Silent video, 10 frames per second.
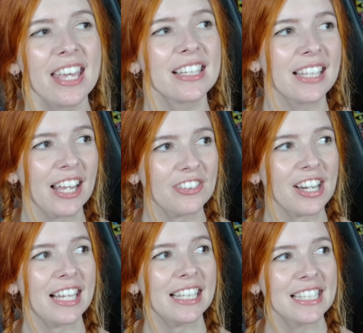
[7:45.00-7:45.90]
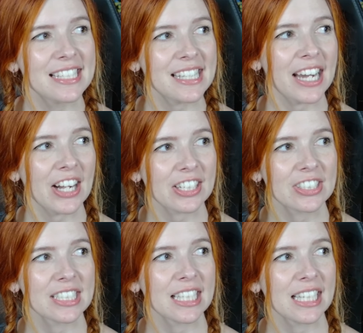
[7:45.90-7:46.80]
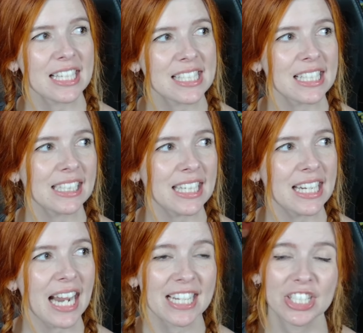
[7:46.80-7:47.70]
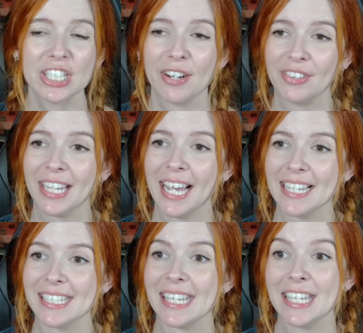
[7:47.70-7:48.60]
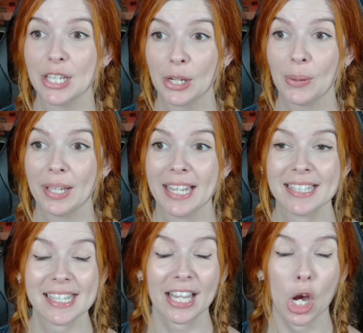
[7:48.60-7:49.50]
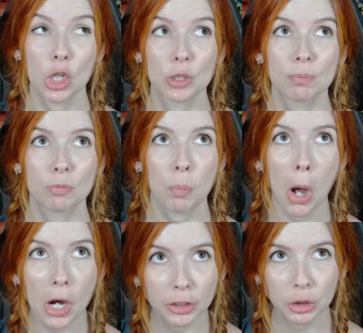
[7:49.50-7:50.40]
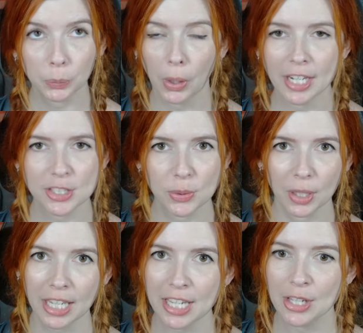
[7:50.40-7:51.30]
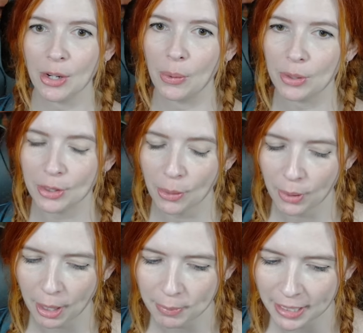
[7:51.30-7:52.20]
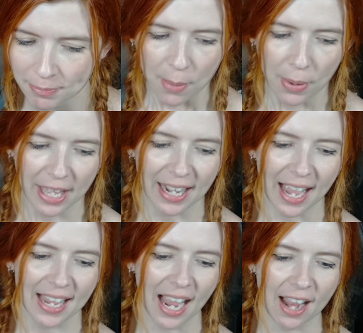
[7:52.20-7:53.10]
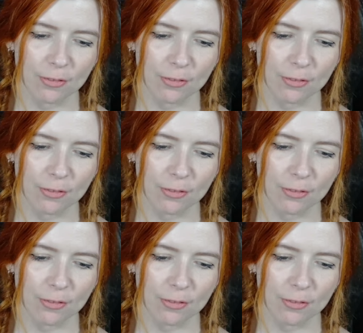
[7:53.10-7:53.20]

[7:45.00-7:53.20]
Galadriel is a character that likes to lead, and she definitely has ego, and that's like a punch right to her ego, you know what I mean? But I, I've